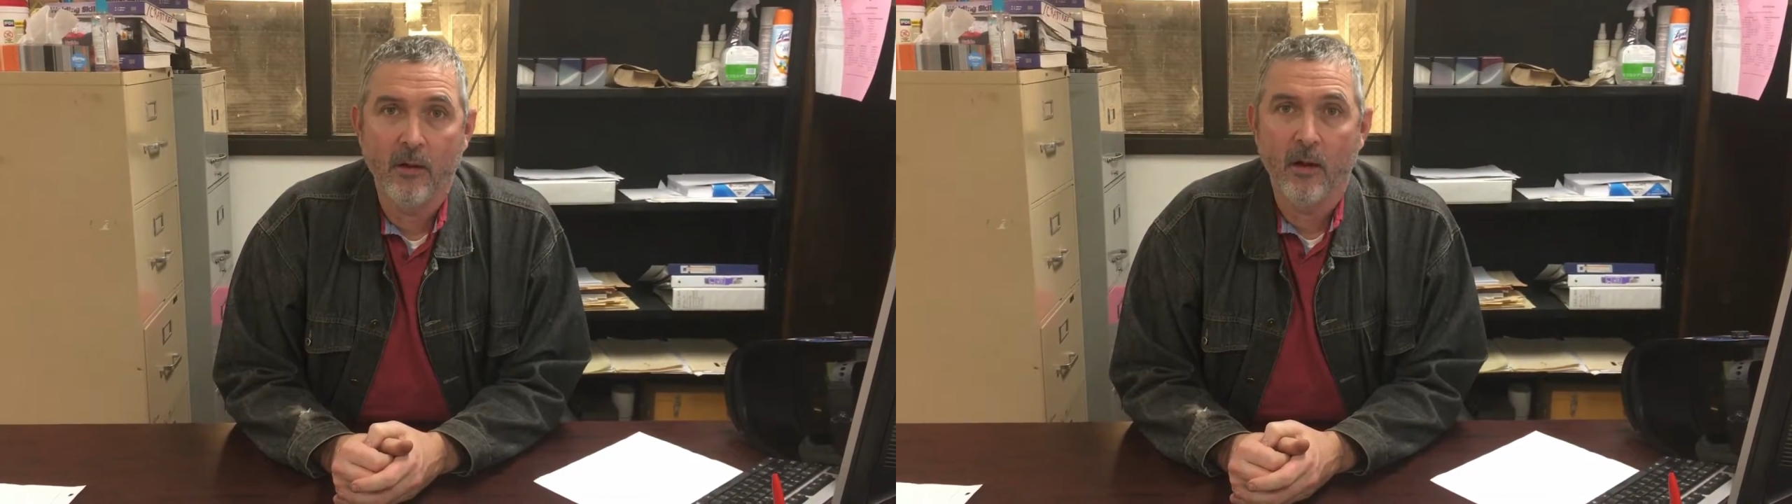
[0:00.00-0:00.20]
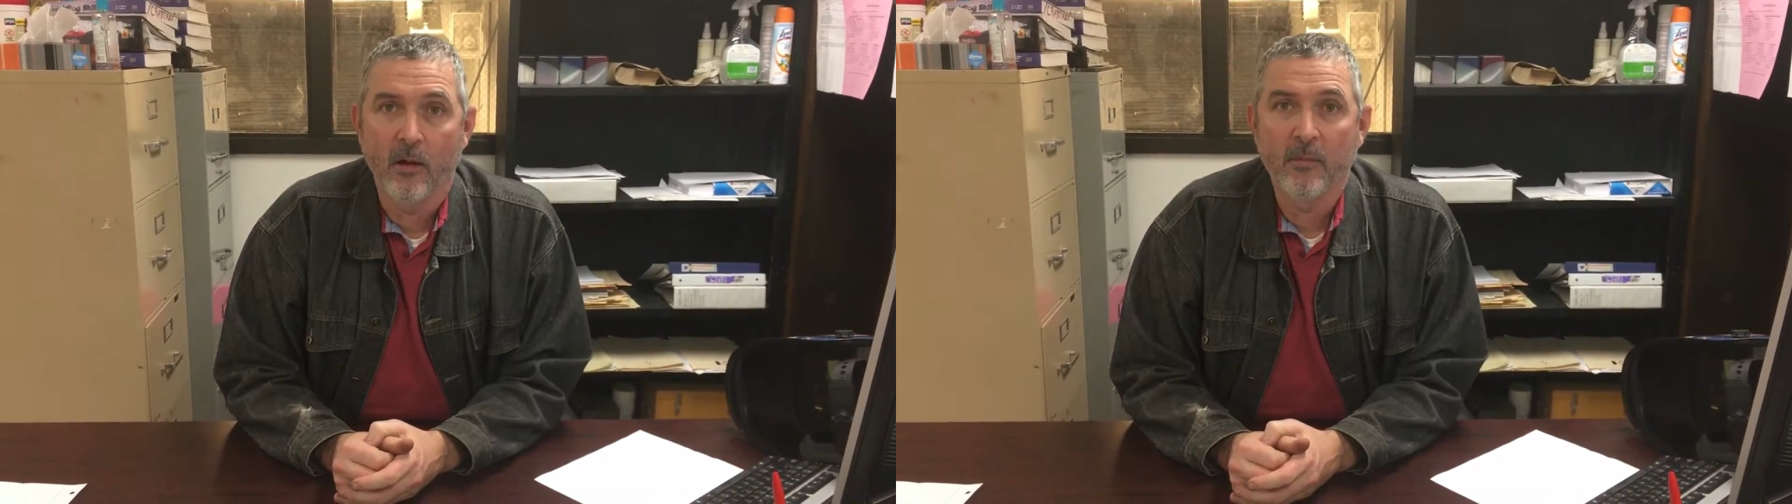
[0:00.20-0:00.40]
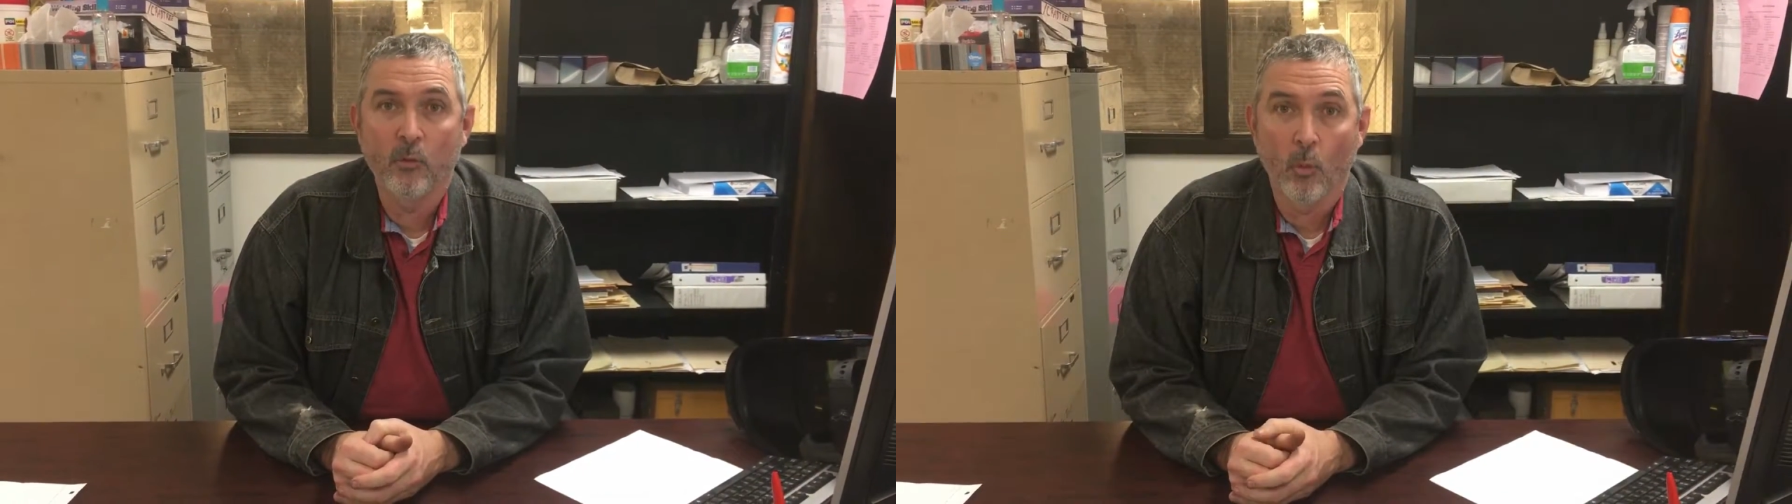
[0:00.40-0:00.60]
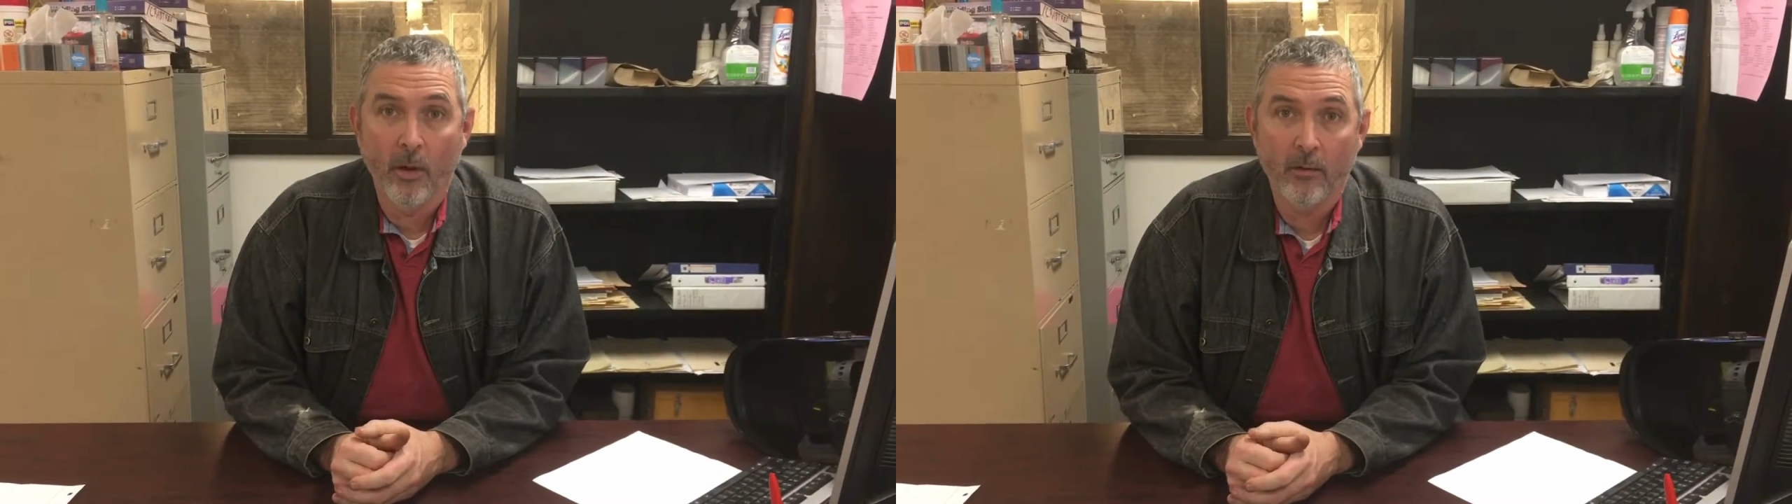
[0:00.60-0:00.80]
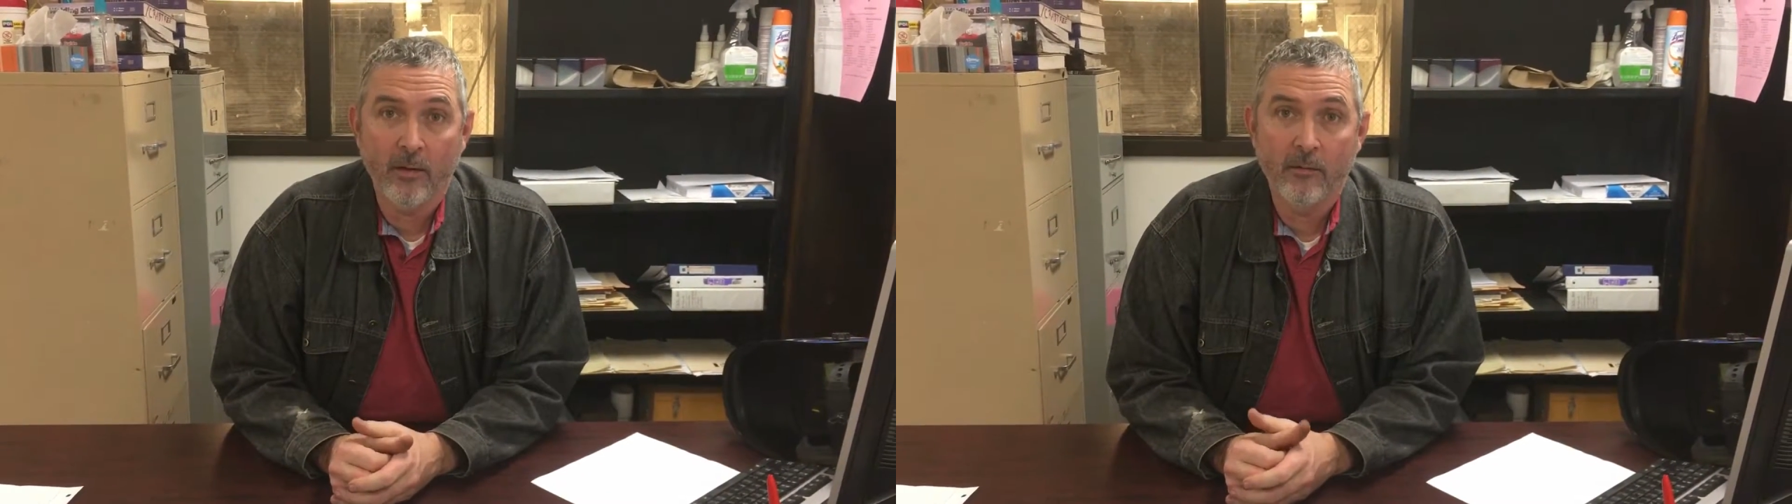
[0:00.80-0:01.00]
in
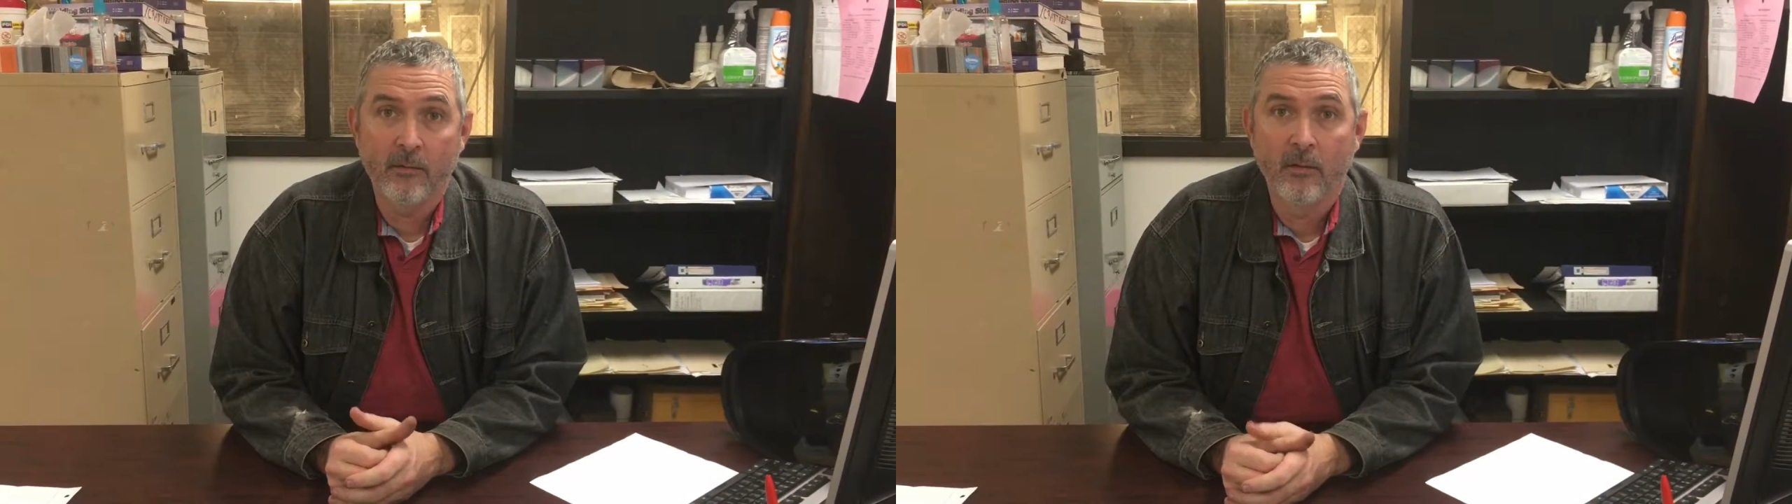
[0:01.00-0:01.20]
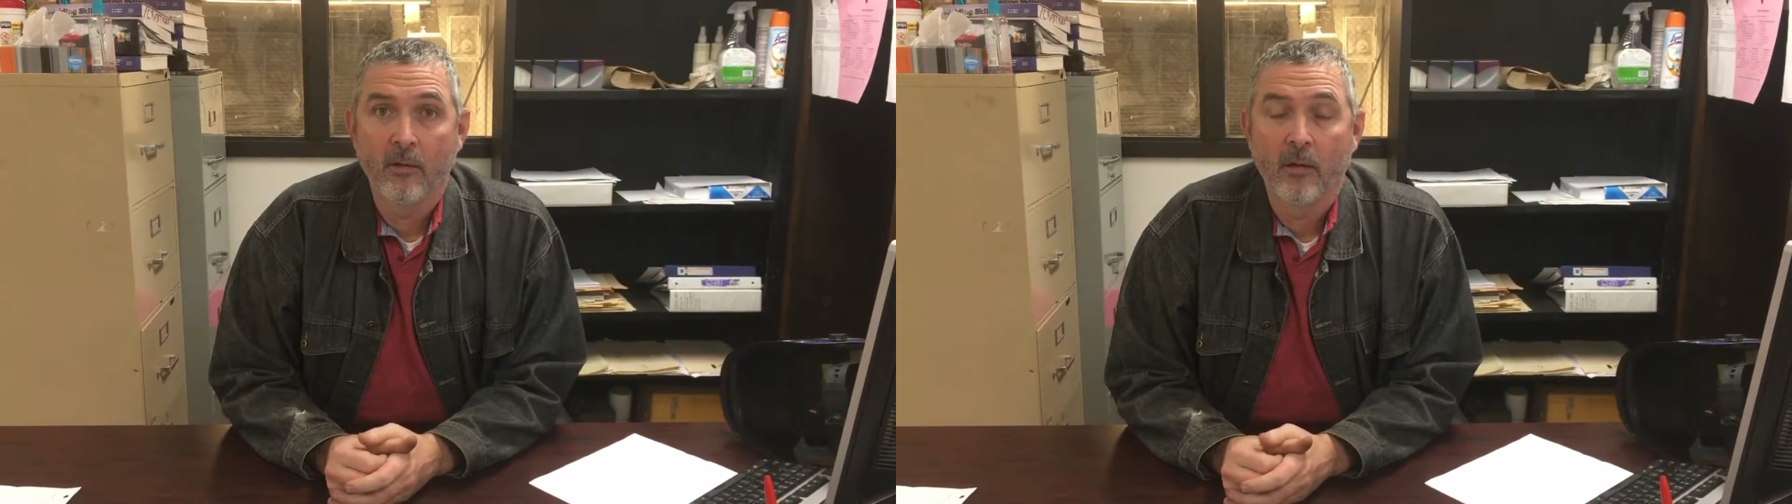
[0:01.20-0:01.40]
welding.